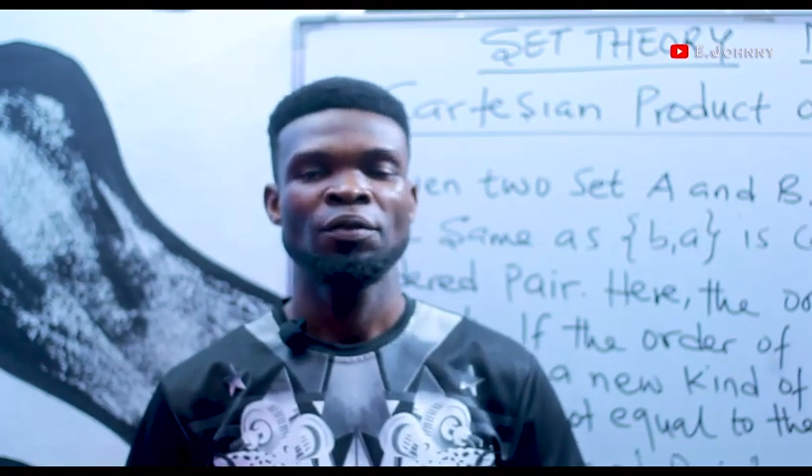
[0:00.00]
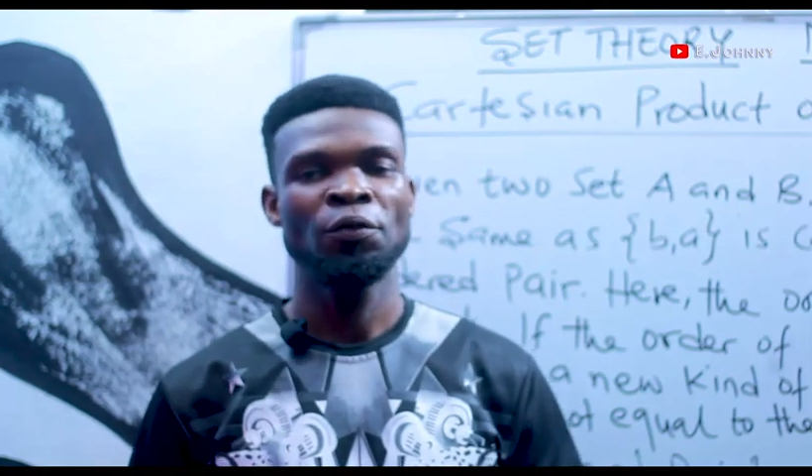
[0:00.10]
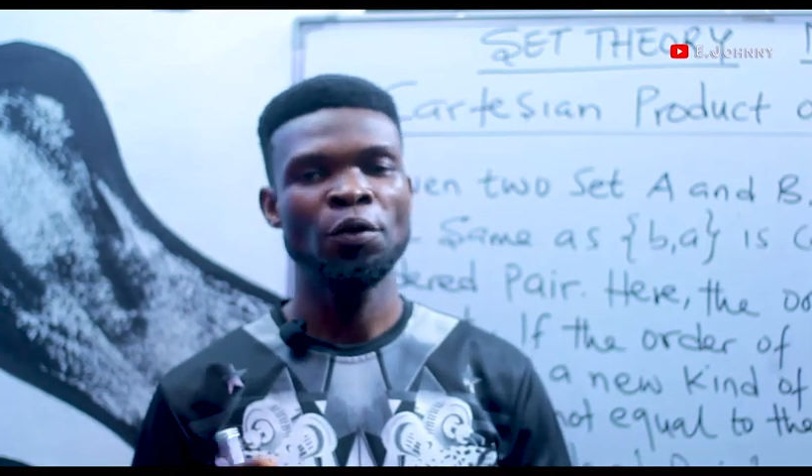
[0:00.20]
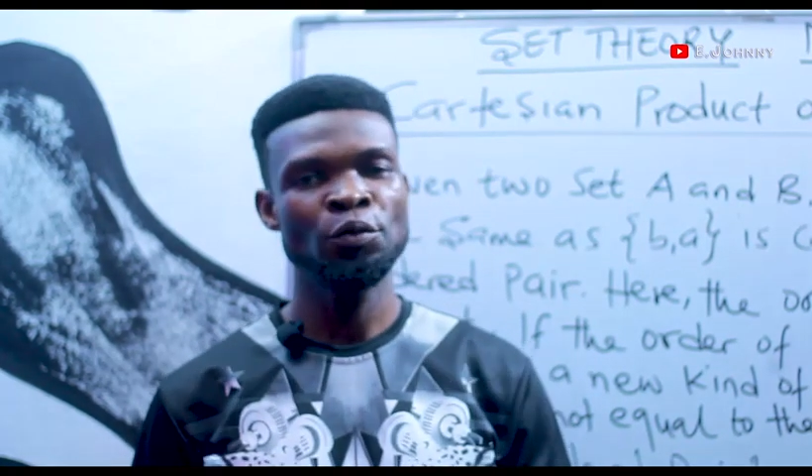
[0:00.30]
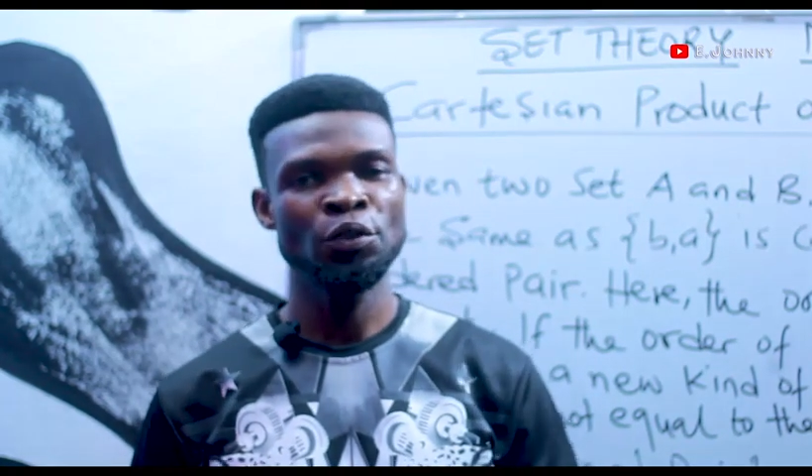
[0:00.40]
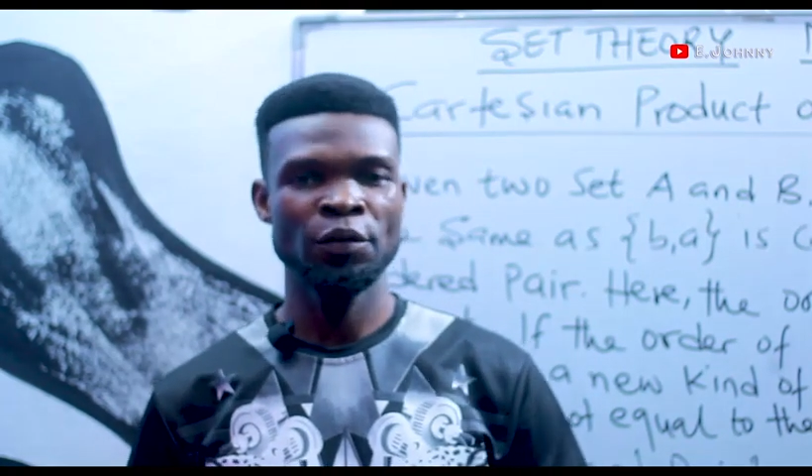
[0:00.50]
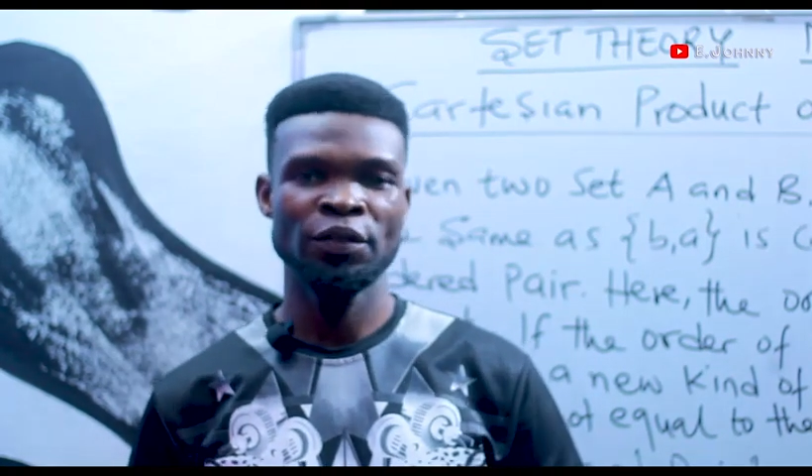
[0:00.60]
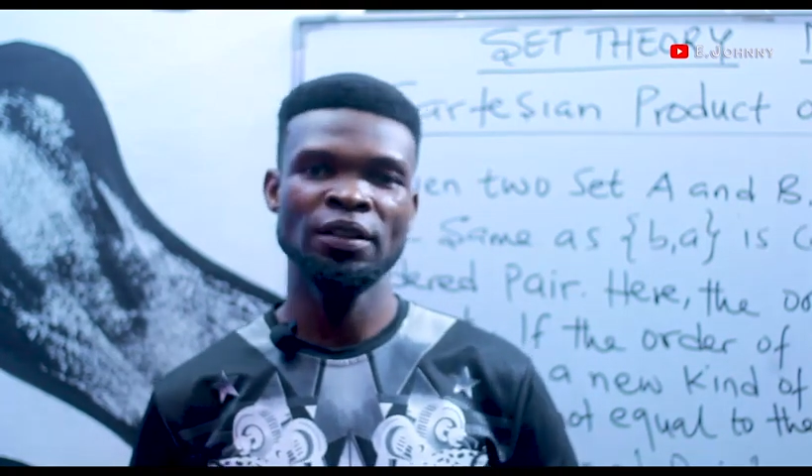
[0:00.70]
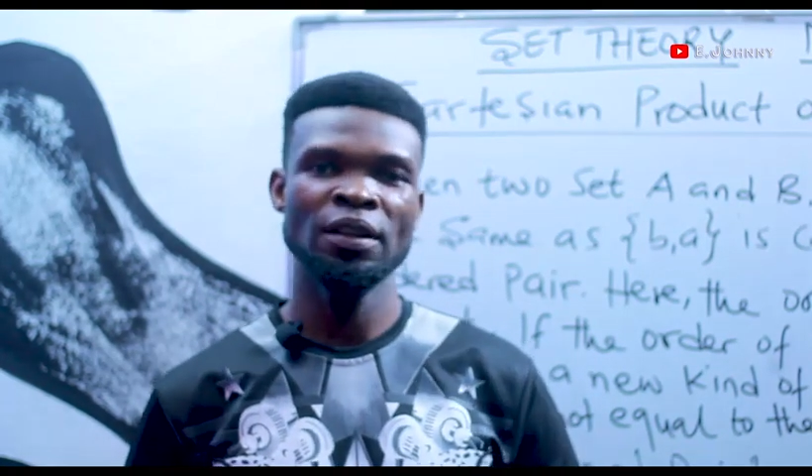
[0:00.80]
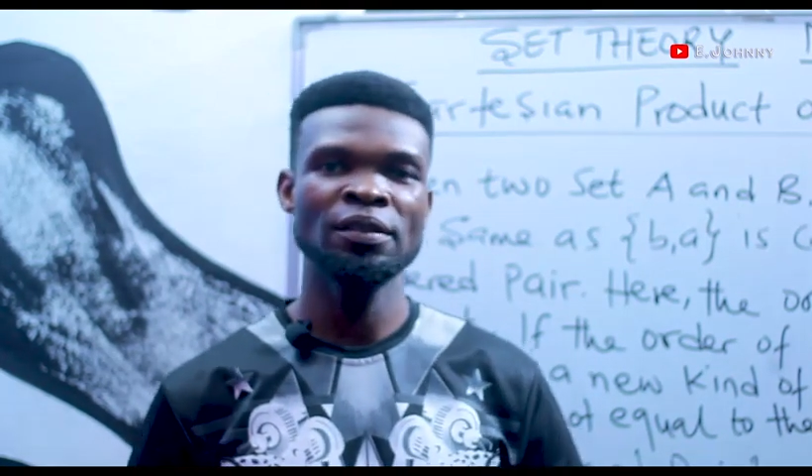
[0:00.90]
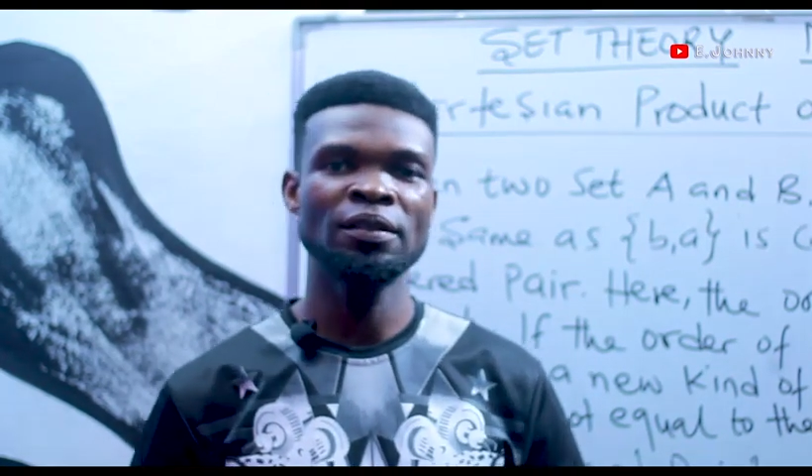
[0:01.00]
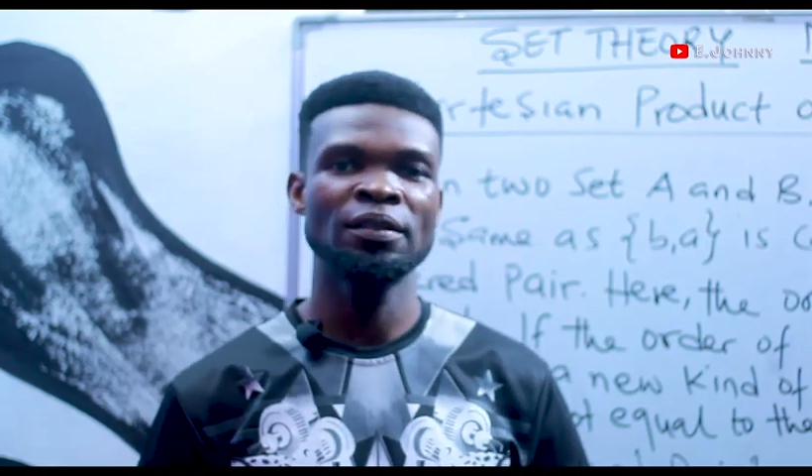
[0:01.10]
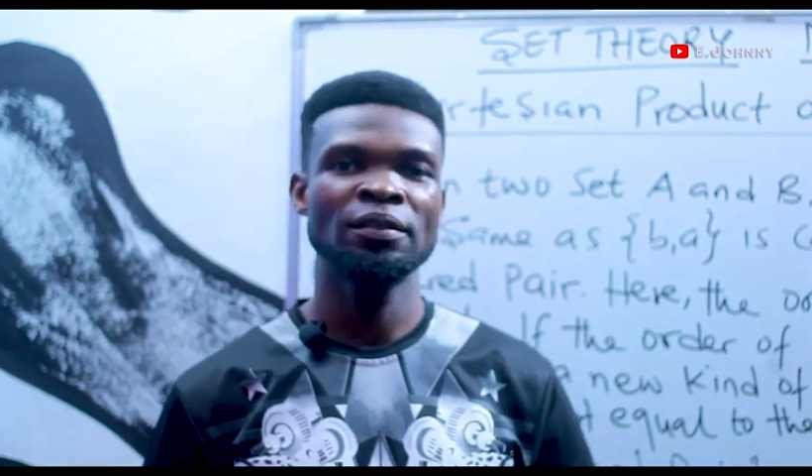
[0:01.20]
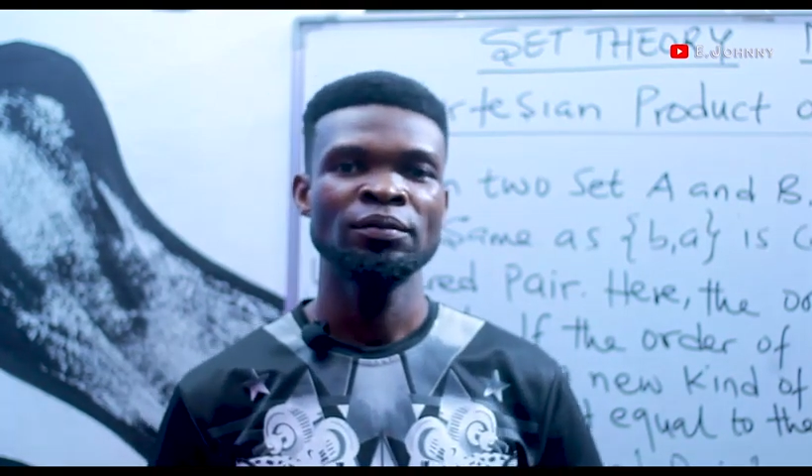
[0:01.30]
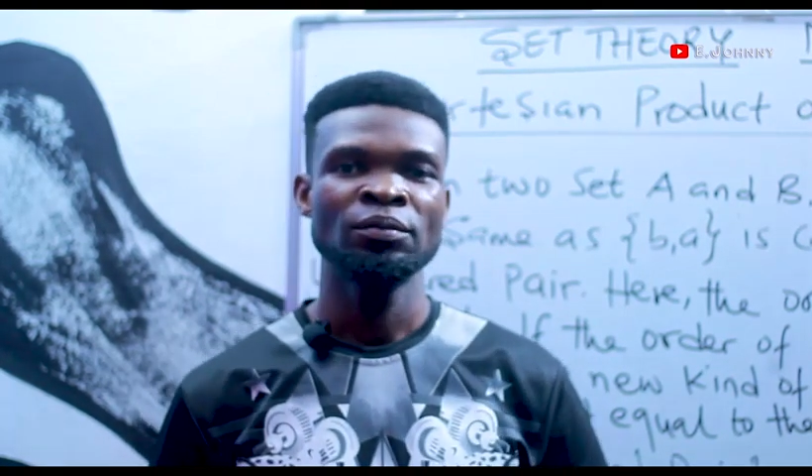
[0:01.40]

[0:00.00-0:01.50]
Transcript: forms of sets.